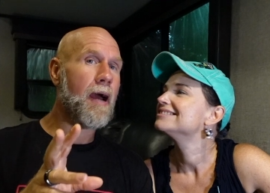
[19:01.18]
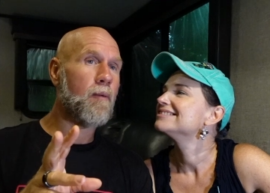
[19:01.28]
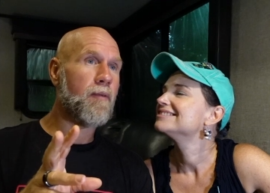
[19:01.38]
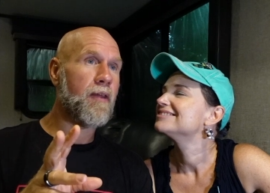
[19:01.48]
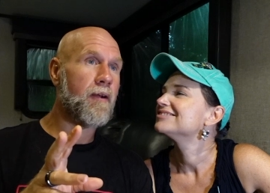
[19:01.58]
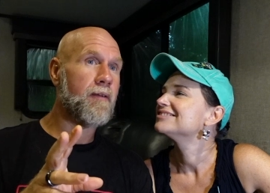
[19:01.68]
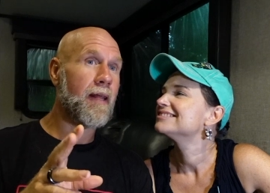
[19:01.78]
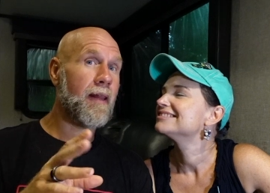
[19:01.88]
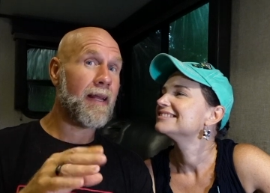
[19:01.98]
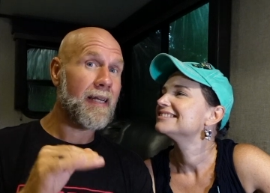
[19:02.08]
Speaker 1: out there
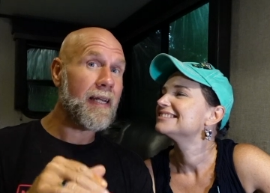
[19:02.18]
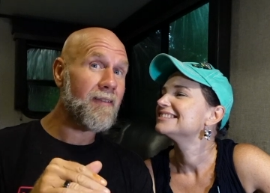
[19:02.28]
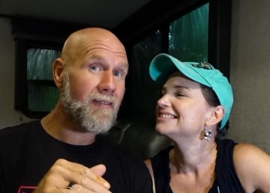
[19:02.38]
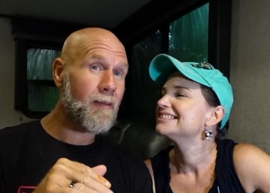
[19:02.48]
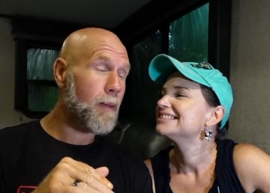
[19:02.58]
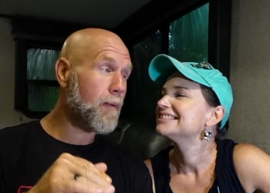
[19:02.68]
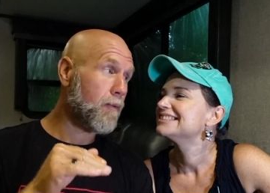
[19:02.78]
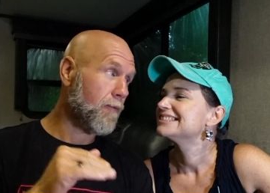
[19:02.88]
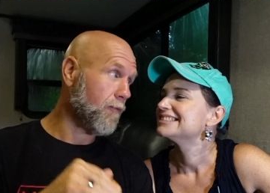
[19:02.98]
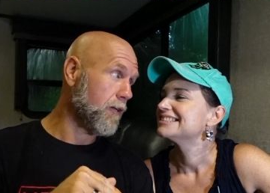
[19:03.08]
that, like, needs to be
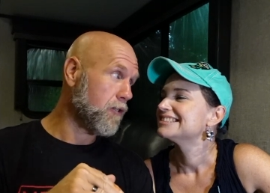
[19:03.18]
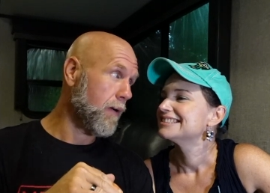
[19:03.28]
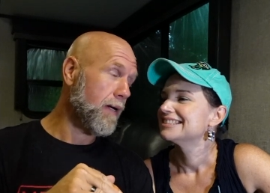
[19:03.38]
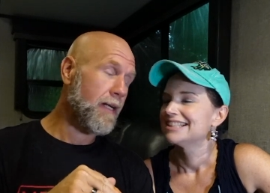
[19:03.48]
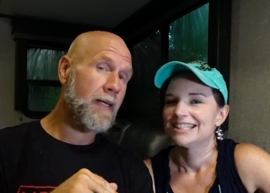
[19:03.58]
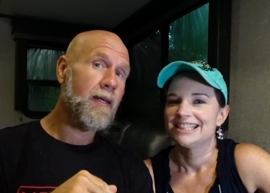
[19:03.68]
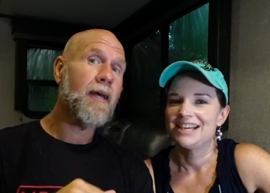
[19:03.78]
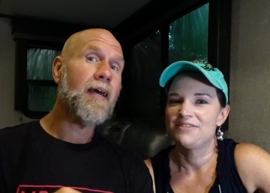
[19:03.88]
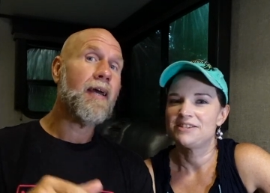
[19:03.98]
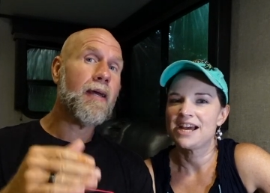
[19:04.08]
refrigerated.
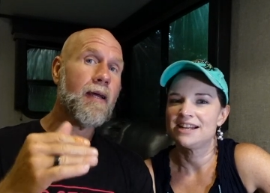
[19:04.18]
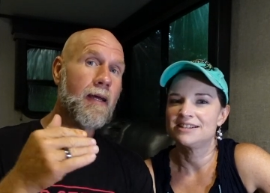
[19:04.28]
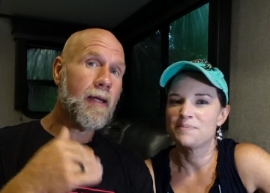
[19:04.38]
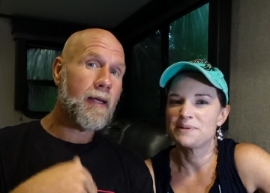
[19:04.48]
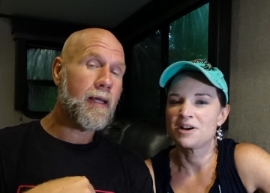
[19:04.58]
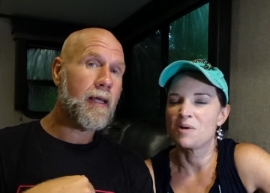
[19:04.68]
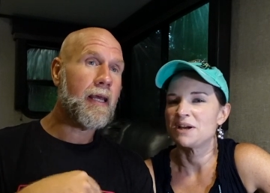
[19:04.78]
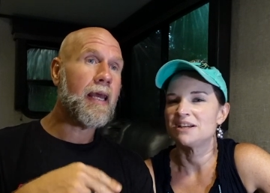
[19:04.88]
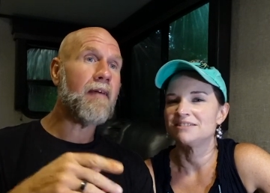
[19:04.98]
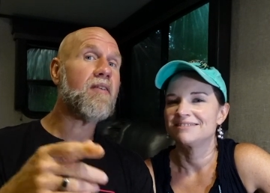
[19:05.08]
Speaker 2: Give us a heads up it's
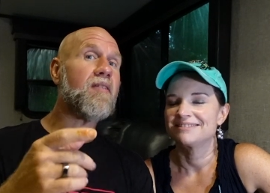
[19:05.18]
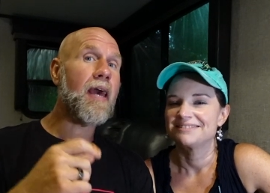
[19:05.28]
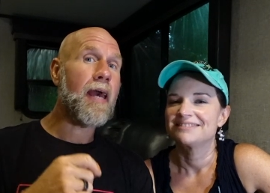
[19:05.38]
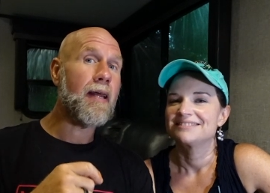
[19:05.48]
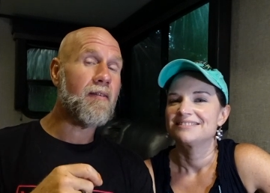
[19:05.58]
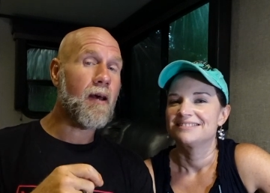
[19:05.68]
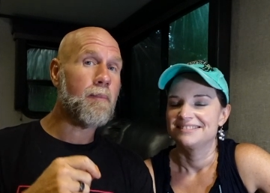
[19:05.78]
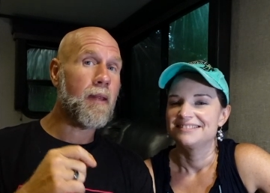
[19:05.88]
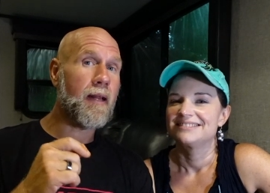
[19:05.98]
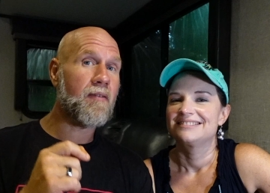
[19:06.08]
coming.
Speaker 1: Give us a heads
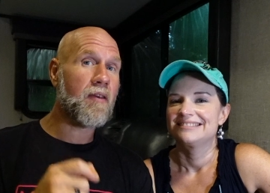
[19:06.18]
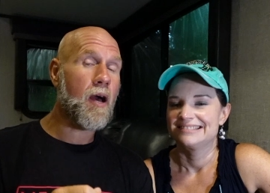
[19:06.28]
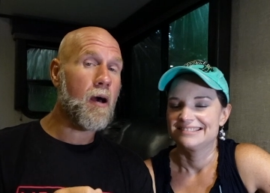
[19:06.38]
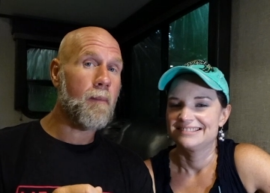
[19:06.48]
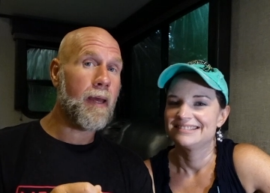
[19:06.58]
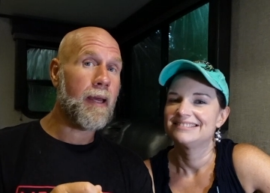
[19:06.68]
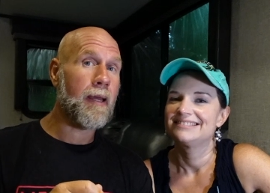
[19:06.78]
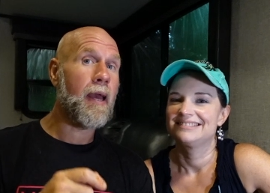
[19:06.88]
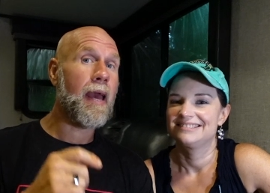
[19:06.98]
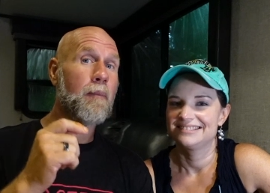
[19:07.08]
up that it's
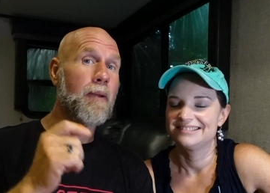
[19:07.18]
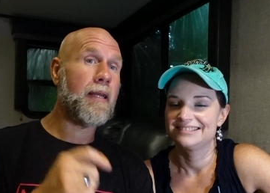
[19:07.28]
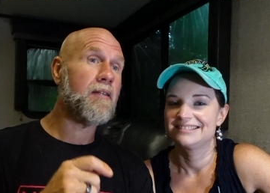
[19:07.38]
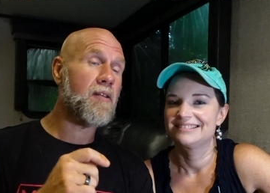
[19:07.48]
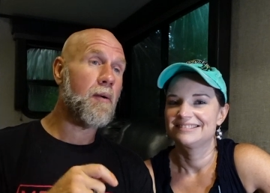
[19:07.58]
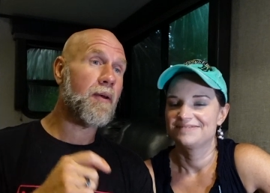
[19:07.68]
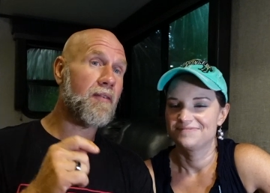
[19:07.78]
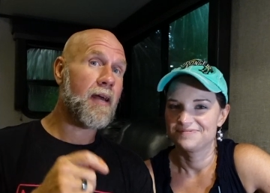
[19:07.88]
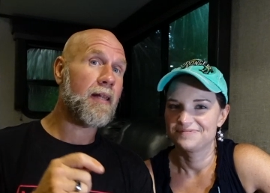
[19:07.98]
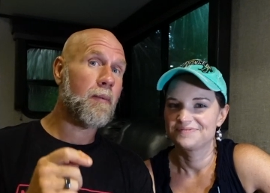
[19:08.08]
coming. And we need to know
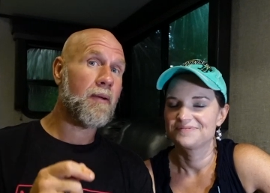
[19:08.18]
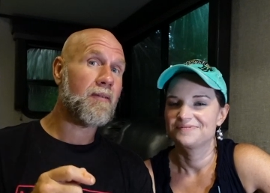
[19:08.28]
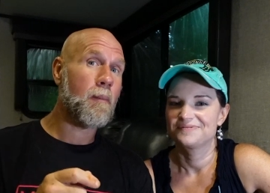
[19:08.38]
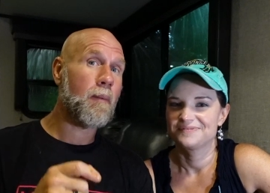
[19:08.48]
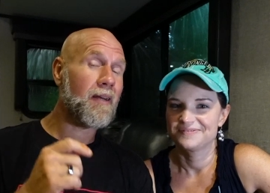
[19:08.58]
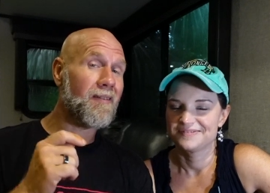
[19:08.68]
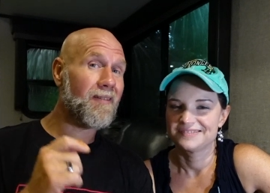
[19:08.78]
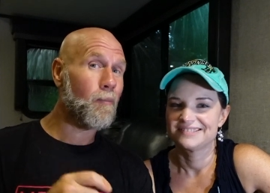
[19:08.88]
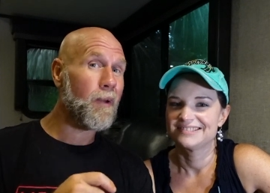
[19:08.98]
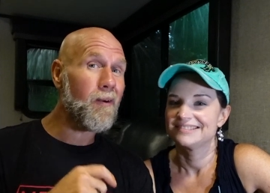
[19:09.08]
exactly when it's coming
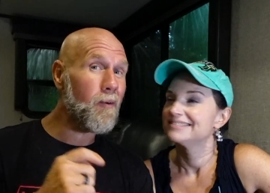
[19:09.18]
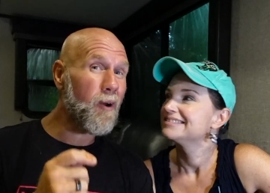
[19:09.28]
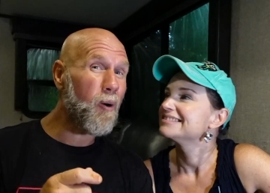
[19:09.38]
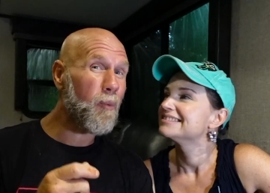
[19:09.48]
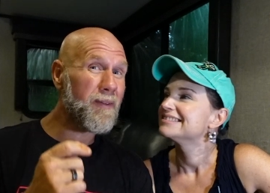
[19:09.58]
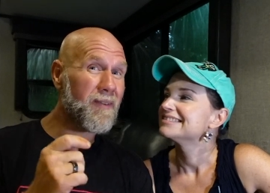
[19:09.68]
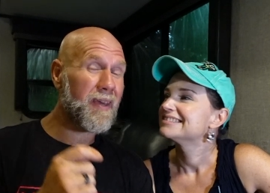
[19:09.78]
because we don't always